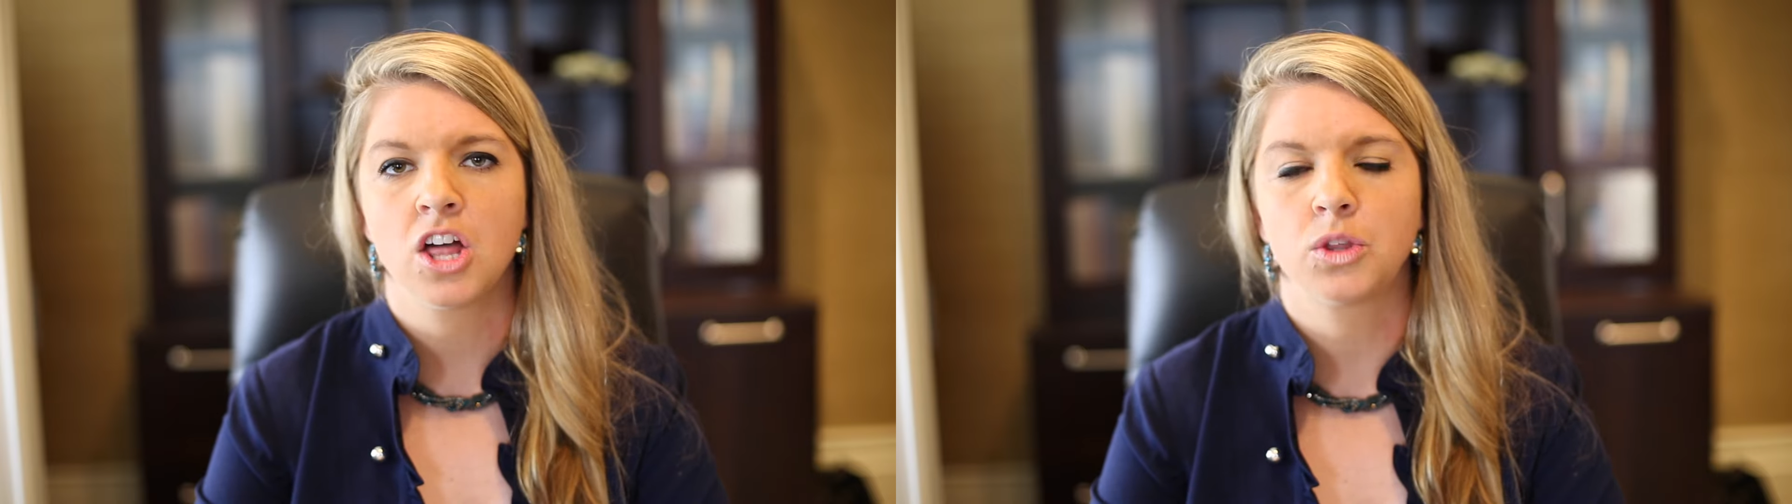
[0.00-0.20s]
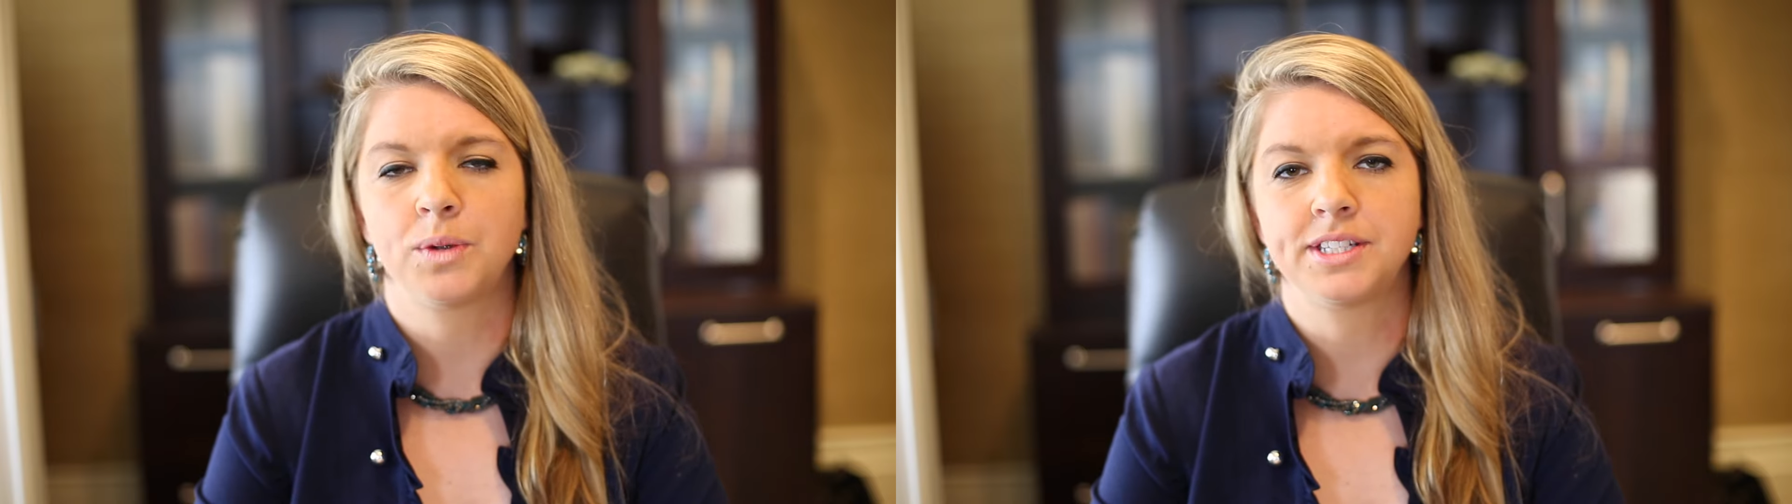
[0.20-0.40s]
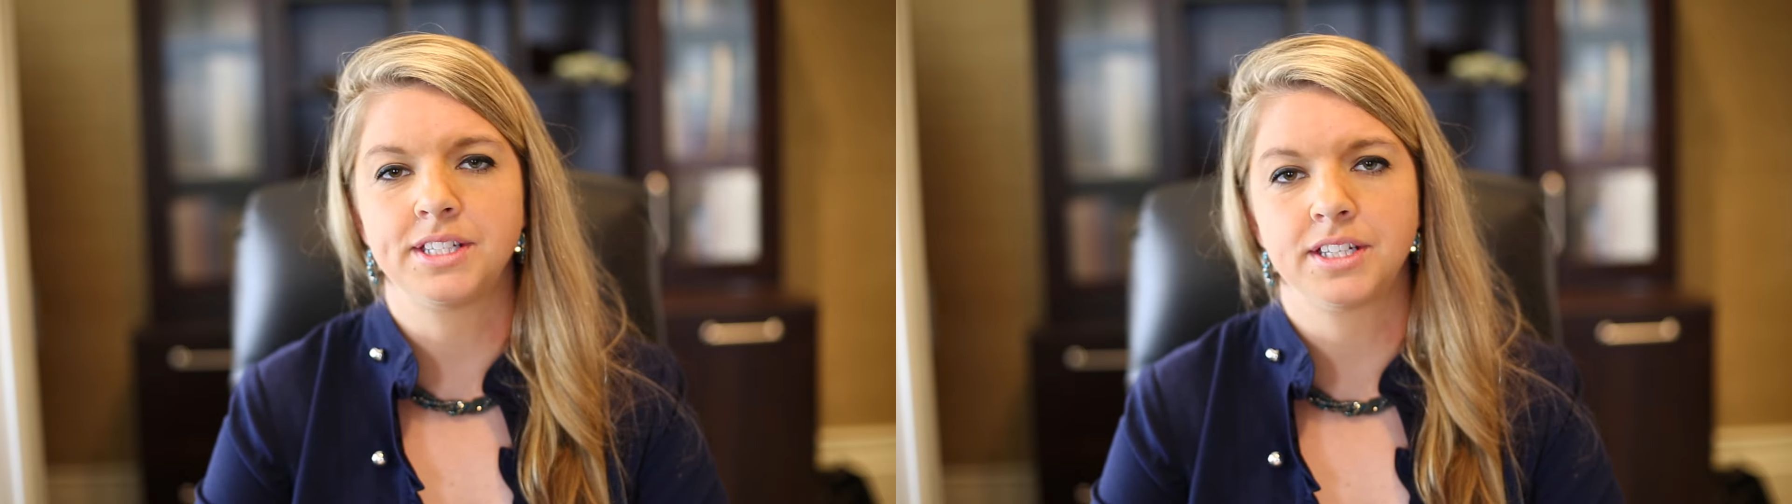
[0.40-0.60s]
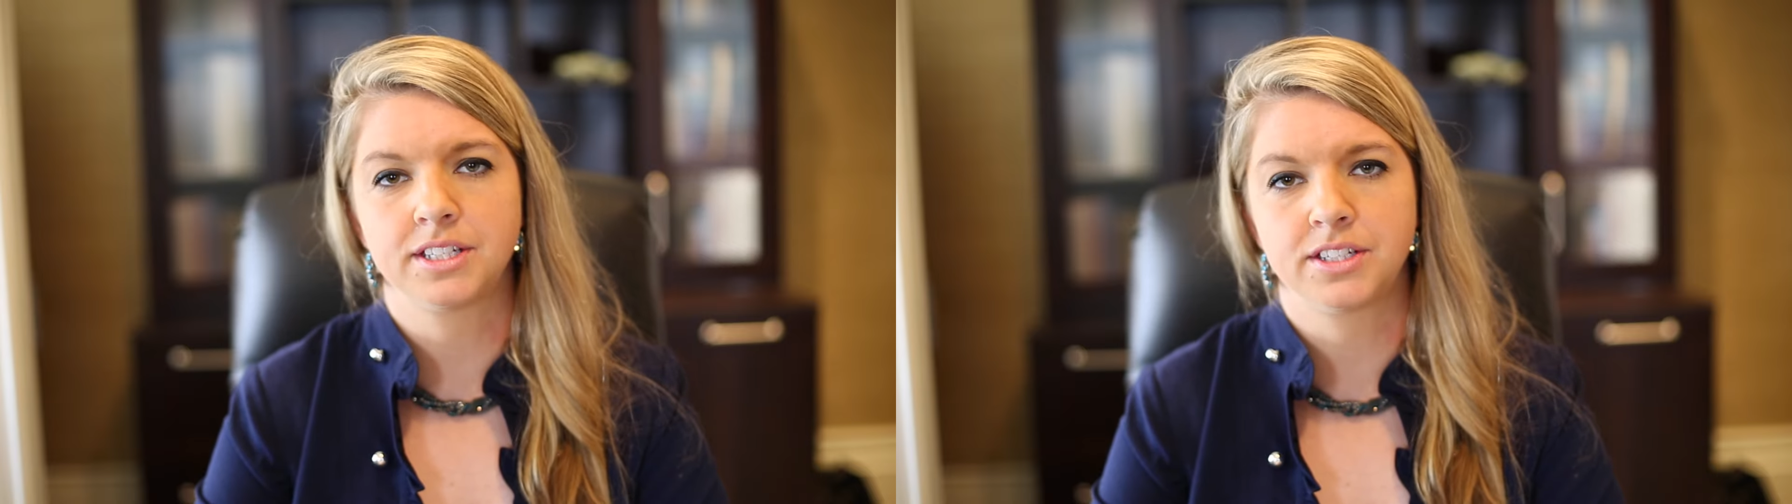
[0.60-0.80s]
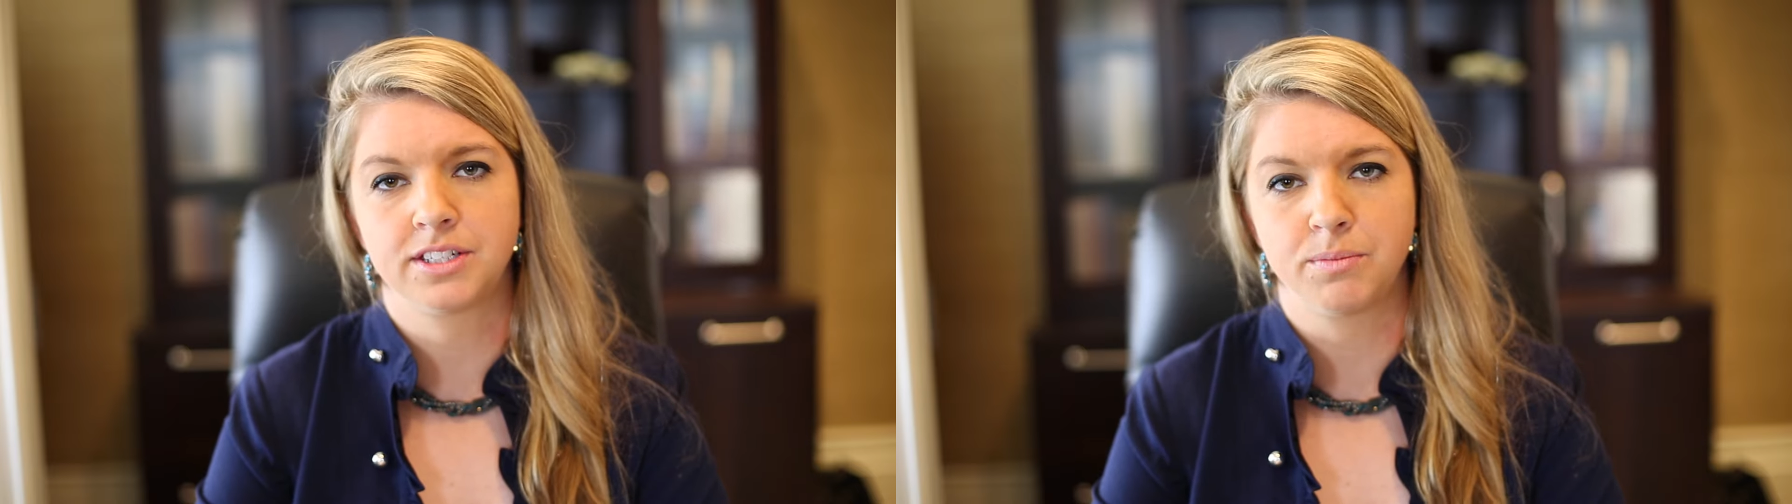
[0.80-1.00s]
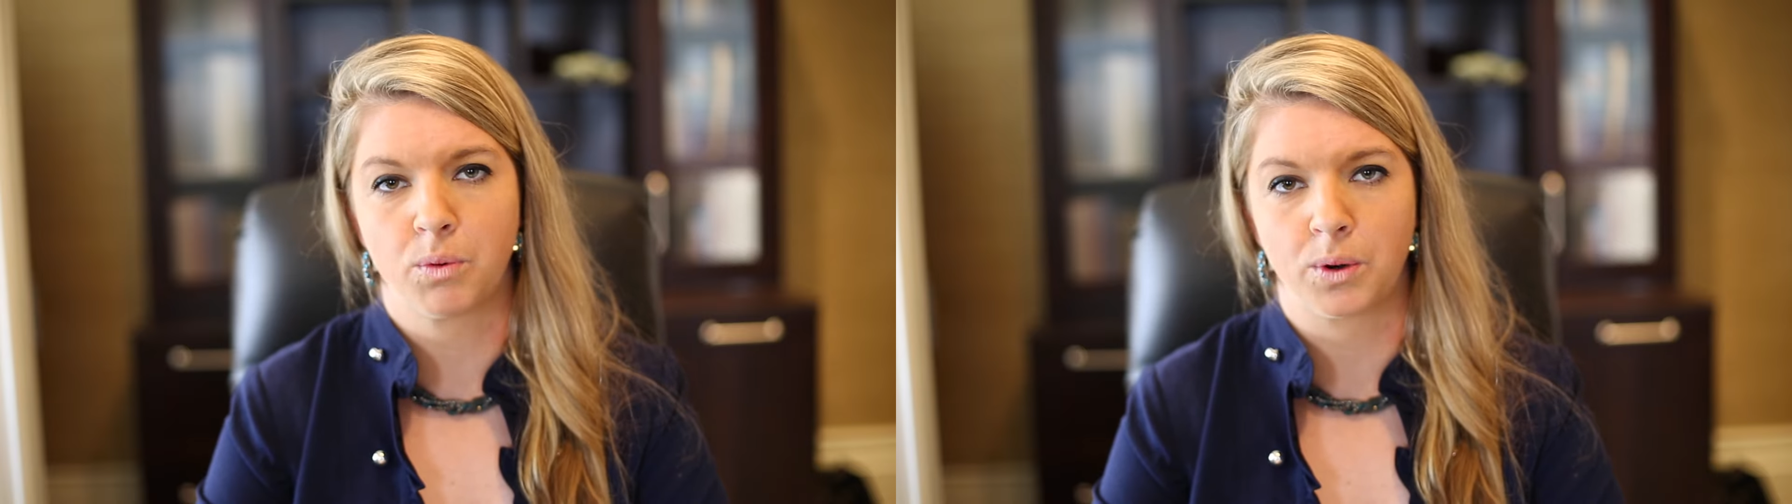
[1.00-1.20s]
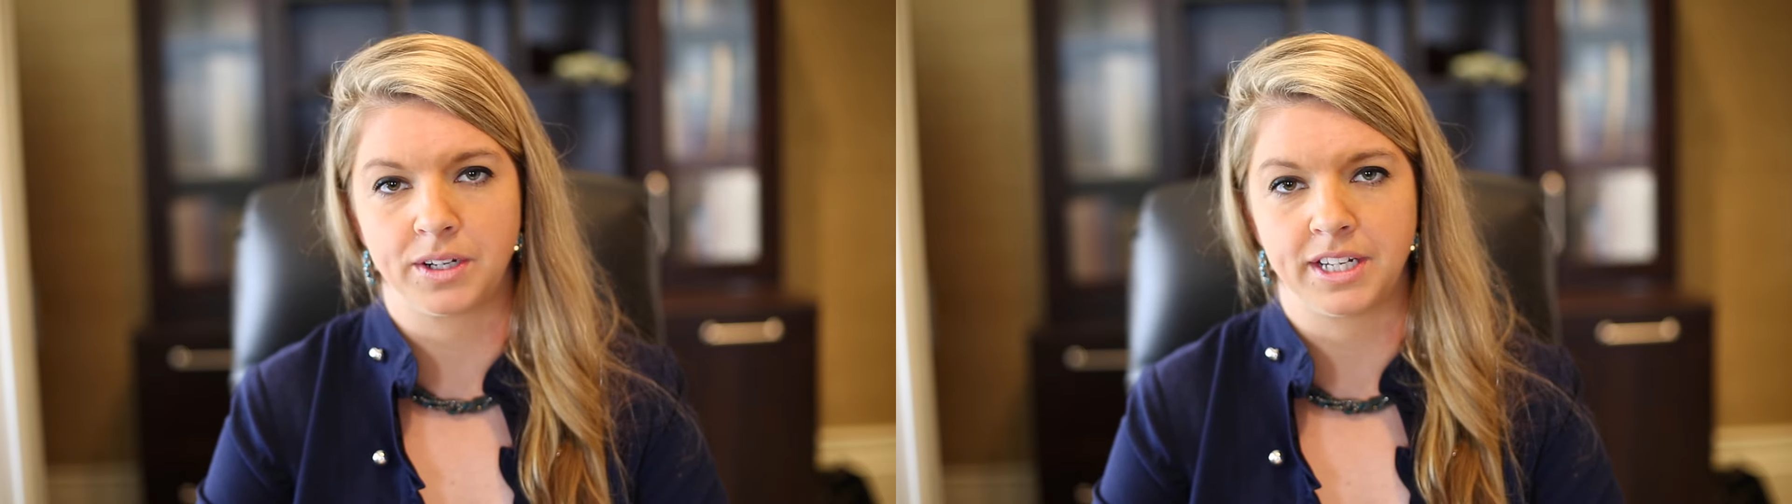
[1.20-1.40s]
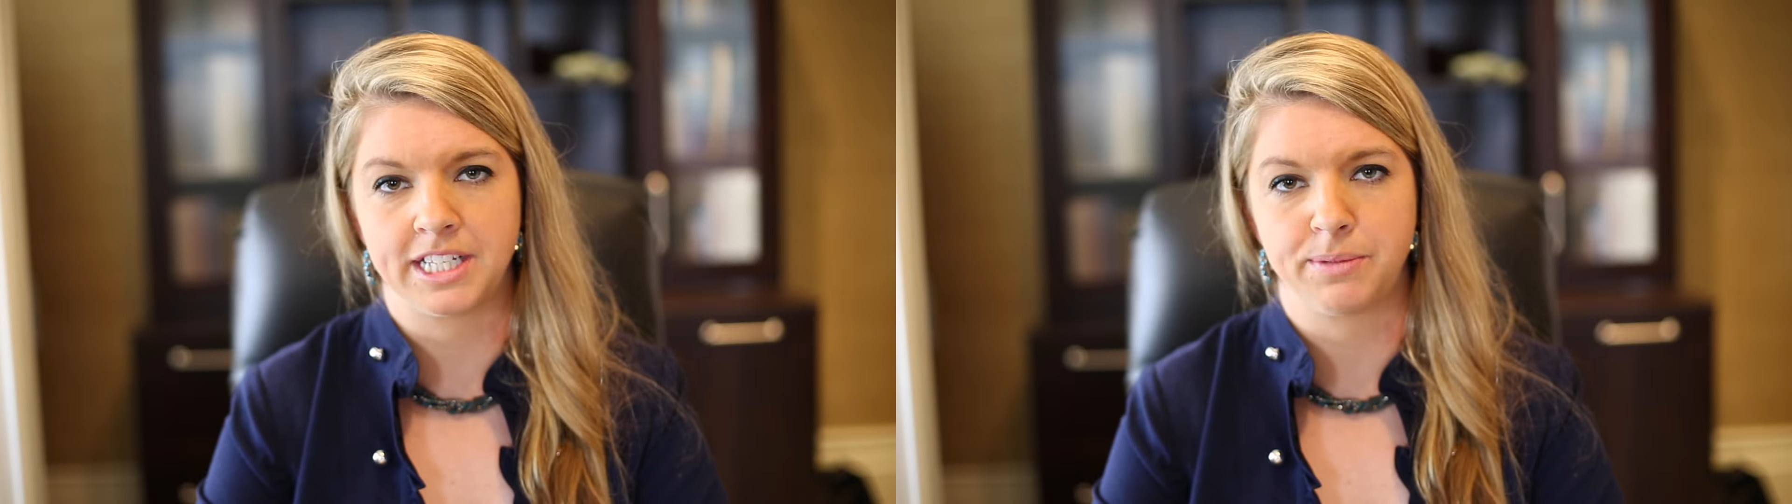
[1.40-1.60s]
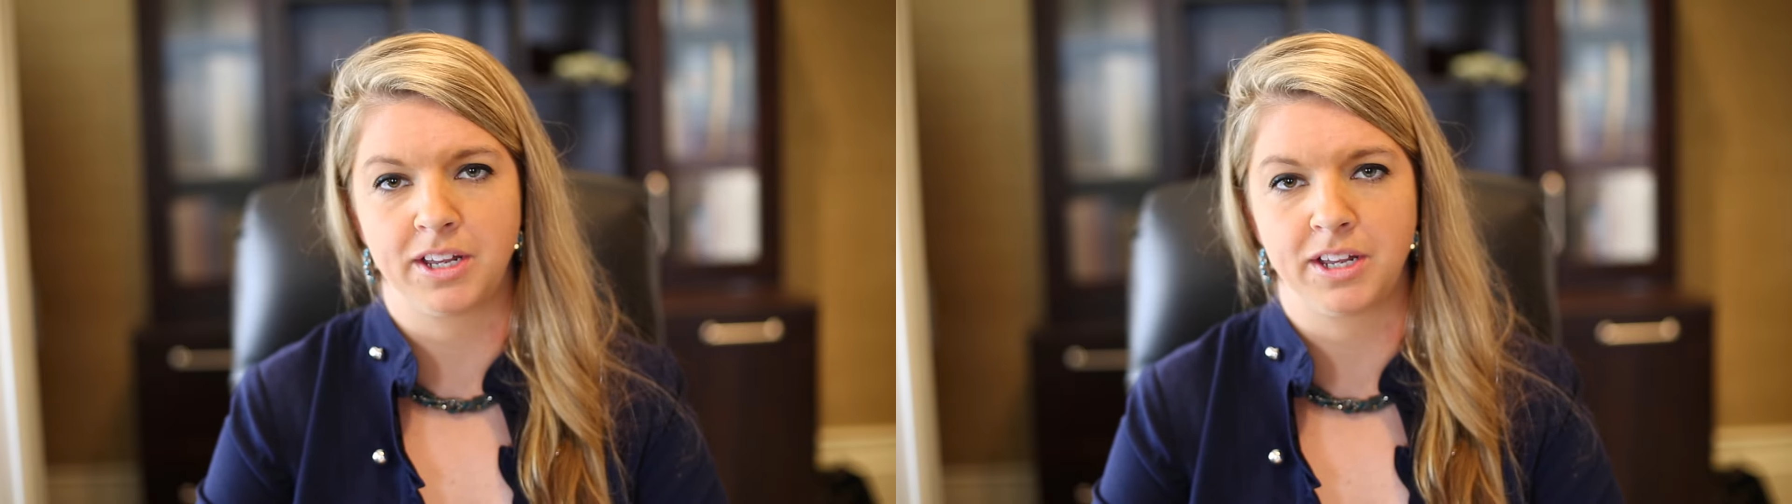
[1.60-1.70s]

The reason that this is important is